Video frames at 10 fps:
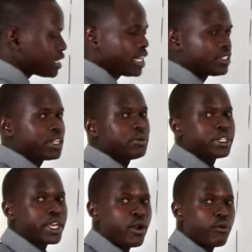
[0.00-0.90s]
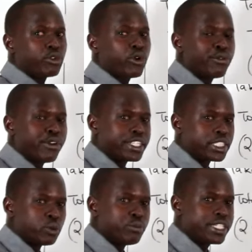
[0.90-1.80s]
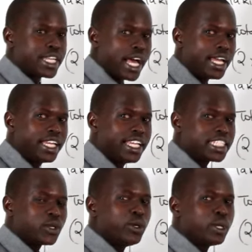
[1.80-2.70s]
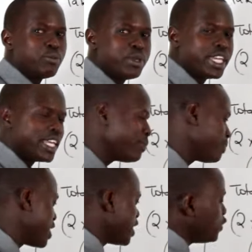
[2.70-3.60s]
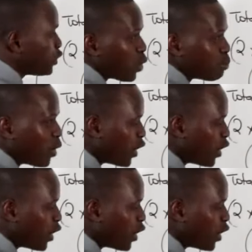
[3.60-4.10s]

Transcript: That's how centimeter you have to convert it to meter. It will be 0,